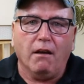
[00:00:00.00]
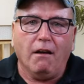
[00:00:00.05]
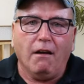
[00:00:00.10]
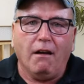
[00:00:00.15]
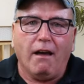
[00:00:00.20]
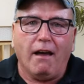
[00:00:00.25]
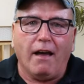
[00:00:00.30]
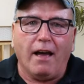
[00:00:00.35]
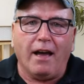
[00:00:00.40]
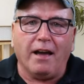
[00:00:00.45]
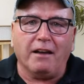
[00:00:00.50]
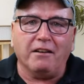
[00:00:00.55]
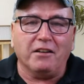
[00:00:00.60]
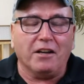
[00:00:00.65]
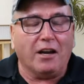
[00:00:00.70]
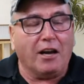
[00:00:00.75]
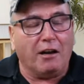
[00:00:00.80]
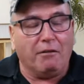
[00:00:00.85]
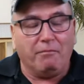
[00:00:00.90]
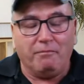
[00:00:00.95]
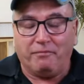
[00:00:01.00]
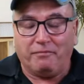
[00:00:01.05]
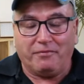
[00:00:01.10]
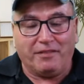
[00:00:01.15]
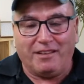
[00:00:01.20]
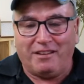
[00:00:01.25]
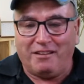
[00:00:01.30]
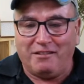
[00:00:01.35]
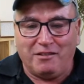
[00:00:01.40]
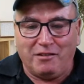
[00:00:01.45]
and
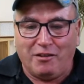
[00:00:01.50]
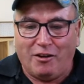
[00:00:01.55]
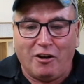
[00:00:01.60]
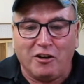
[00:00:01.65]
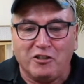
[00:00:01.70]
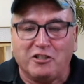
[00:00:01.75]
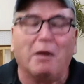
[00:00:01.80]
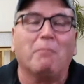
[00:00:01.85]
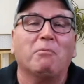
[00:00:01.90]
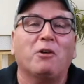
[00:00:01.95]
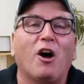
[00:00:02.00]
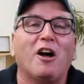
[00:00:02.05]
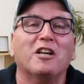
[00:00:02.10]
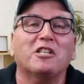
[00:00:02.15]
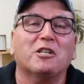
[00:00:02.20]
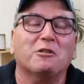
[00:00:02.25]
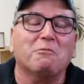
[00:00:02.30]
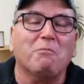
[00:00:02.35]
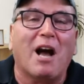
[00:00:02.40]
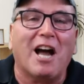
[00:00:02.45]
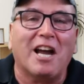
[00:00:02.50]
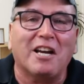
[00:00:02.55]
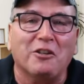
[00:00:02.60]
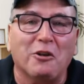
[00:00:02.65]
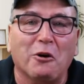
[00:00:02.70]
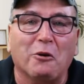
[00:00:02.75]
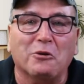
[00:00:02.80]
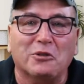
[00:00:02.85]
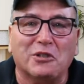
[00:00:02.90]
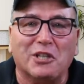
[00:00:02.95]
our subconscious mind
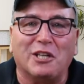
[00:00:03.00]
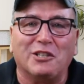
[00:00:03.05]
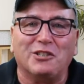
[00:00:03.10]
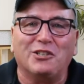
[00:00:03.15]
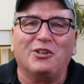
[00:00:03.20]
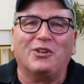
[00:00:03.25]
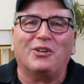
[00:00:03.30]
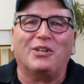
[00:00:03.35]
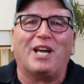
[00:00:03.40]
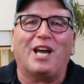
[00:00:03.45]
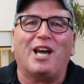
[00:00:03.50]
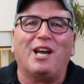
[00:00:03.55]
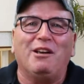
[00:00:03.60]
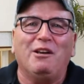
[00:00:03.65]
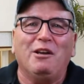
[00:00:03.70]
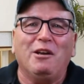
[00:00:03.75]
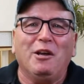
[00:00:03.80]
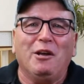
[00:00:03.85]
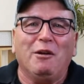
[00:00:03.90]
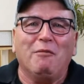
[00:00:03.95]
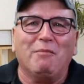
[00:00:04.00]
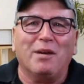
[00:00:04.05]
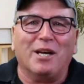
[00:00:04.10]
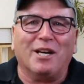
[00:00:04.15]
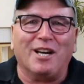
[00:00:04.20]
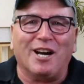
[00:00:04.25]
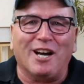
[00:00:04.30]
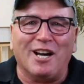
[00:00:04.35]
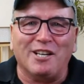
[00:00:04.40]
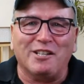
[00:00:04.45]
knows this, okay,
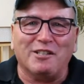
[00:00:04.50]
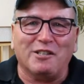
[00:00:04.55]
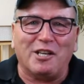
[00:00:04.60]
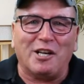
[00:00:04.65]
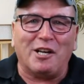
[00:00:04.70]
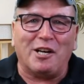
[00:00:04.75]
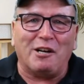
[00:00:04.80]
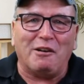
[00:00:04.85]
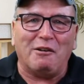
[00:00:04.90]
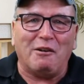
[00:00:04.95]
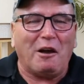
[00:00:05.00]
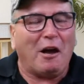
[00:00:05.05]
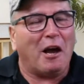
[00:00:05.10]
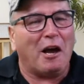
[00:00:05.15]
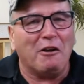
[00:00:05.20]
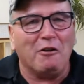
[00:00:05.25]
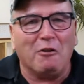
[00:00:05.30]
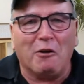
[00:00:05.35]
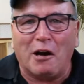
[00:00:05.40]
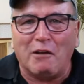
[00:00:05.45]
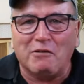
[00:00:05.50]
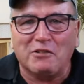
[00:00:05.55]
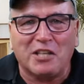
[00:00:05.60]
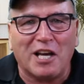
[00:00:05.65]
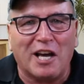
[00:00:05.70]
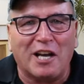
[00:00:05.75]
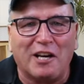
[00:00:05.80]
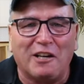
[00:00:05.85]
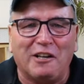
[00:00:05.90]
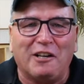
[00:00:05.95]
because I know I've
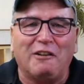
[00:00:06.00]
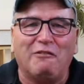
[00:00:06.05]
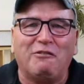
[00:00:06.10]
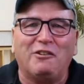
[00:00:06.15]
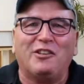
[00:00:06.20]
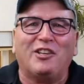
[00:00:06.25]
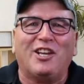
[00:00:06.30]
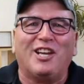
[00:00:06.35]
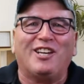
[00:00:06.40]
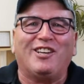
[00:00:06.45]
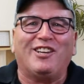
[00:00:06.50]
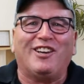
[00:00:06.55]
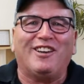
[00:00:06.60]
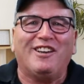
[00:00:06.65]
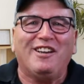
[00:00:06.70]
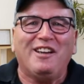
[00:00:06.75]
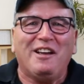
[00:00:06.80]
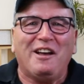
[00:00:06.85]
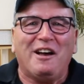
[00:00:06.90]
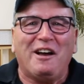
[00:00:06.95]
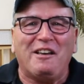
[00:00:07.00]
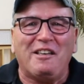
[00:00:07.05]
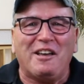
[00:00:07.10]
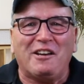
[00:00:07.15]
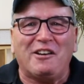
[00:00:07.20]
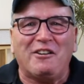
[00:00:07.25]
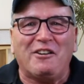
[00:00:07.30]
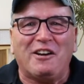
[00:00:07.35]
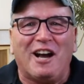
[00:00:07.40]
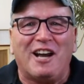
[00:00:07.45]
said it, and if you think, I think
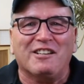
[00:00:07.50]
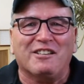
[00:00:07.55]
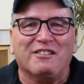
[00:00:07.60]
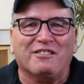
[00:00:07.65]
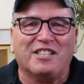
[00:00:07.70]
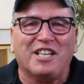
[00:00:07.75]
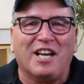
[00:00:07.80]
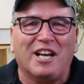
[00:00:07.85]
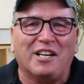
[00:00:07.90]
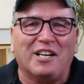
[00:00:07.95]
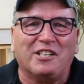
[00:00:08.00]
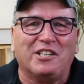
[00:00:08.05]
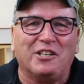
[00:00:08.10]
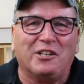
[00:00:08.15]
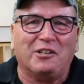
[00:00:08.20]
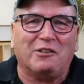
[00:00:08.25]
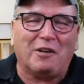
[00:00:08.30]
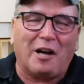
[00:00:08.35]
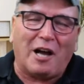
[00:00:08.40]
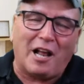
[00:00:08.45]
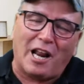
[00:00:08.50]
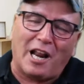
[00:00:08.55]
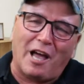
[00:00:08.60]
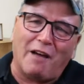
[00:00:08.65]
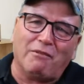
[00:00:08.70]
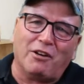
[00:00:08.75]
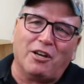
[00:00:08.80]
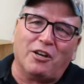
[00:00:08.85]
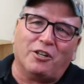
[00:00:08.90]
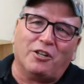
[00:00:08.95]
you guys have said it too. Well, I'm
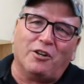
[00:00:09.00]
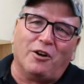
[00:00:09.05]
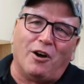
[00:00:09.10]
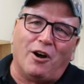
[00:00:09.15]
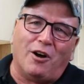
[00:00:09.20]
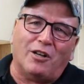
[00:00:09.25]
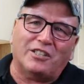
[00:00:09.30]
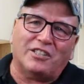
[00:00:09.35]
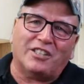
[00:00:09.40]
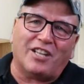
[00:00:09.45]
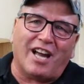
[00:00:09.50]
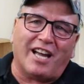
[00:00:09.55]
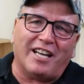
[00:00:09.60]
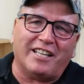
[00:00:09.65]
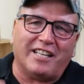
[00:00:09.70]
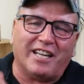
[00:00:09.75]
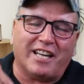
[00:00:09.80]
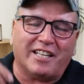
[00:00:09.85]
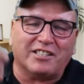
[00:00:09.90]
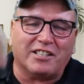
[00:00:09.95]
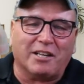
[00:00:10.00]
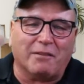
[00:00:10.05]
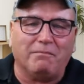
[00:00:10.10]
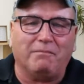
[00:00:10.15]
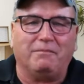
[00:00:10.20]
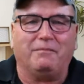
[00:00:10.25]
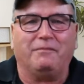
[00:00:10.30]
going to go outside and get some